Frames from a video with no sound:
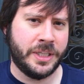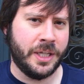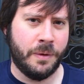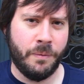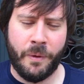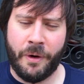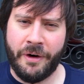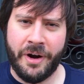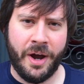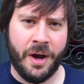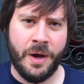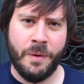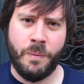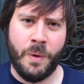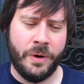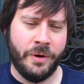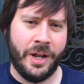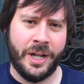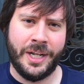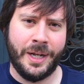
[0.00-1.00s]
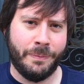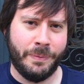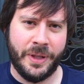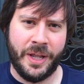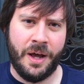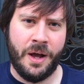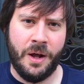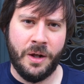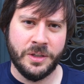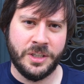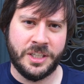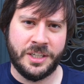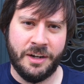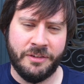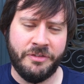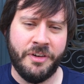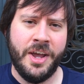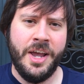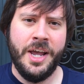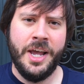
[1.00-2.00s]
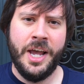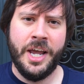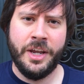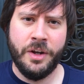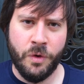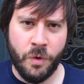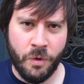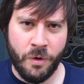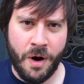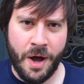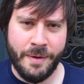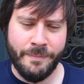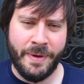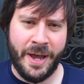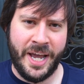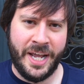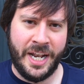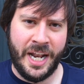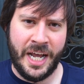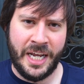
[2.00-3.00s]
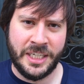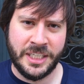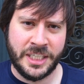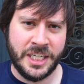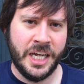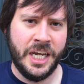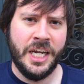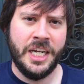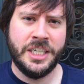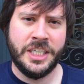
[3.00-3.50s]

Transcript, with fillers: but don't worry, I won't end up at the hard stuff. You're all right, mayonnaise.